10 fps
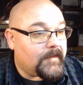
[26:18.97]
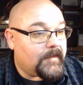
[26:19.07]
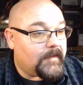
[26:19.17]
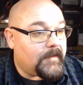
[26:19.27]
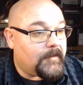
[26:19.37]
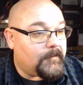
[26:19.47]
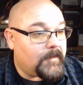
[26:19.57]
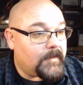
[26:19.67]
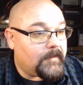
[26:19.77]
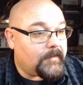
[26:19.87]

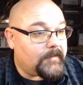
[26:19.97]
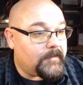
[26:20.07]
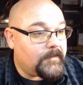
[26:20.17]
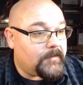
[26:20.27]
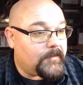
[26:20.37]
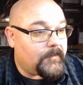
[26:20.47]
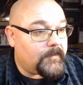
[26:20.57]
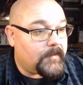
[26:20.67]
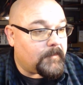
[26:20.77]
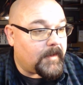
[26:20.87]
We all do.
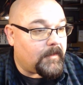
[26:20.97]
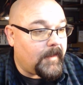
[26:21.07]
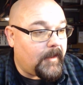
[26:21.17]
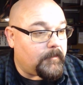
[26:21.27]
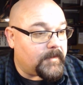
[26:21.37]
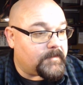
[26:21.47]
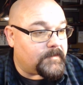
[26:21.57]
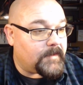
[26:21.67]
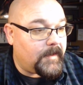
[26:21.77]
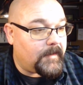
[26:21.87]
Michael Alberts is
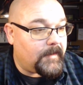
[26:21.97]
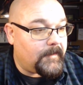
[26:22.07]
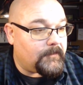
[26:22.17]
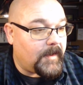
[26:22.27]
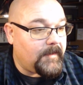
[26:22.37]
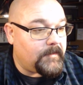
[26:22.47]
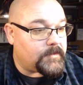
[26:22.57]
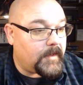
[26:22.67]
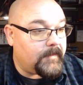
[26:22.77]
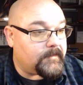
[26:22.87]
on here. Dean
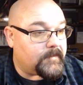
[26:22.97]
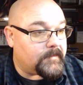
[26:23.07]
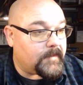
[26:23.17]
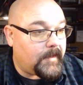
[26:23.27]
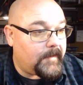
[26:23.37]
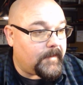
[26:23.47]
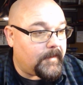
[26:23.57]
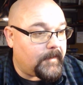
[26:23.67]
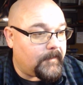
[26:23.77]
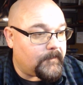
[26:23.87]
Johnson's on
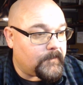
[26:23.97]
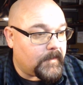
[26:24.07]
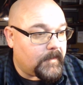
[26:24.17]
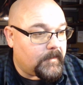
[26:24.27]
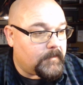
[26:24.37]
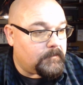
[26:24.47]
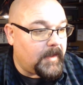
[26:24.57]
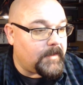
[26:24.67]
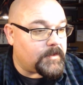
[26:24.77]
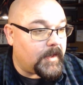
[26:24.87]
here.
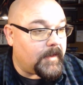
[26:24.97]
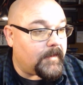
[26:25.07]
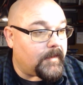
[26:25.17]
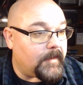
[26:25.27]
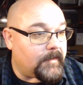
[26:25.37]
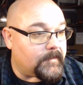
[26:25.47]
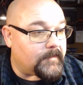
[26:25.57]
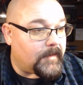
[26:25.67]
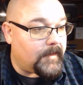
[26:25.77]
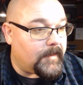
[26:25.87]
BJ is
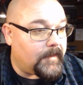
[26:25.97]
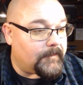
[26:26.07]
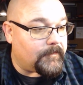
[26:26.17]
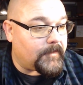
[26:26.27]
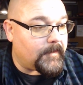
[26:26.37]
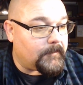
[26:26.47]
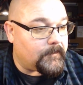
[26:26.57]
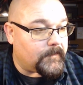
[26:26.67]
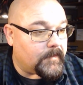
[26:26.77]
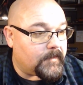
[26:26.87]
on
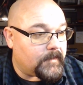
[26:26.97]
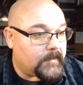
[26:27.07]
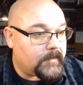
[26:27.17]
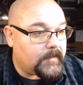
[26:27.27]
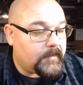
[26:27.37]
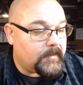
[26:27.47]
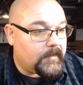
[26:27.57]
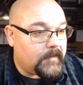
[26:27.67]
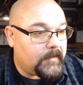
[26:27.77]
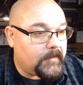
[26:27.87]
from,
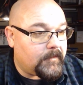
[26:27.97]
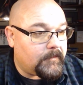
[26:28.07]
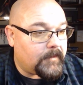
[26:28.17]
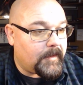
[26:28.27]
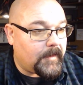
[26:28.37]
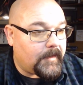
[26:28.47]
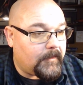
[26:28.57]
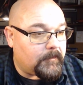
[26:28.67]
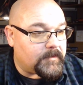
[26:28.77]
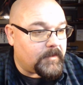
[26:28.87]
where you at now?
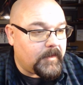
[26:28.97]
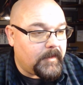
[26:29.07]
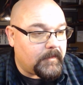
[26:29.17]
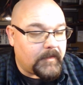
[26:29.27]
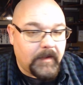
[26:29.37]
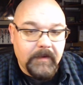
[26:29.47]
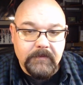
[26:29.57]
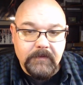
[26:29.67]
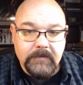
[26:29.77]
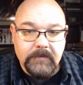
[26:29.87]
Missouri or
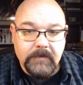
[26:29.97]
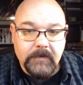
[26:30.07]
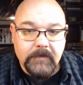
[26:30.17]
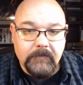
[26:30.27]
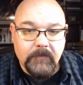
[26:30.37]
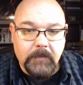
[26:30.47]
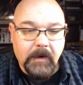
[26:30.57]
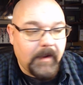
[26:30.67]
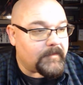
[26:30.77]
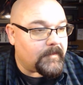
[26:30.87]
Kansas or
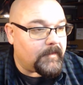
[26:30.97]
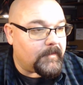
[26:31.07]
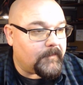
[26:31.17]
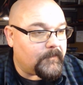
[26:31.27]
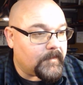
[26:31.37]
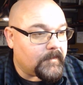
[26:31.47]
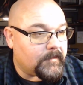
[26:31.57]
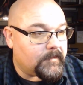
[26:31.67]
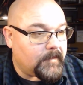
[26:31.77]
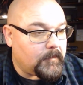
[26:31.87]
Nebraska?
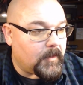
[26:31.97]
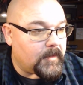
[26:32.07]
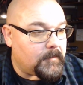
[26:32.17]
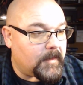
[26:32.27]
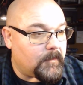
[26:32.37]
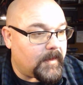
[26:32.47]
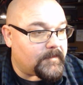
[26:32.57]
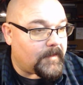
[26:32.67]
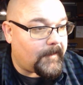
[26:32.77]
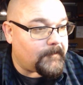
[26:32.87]
Somewhere in the
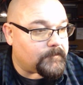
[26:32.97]
Midwest here.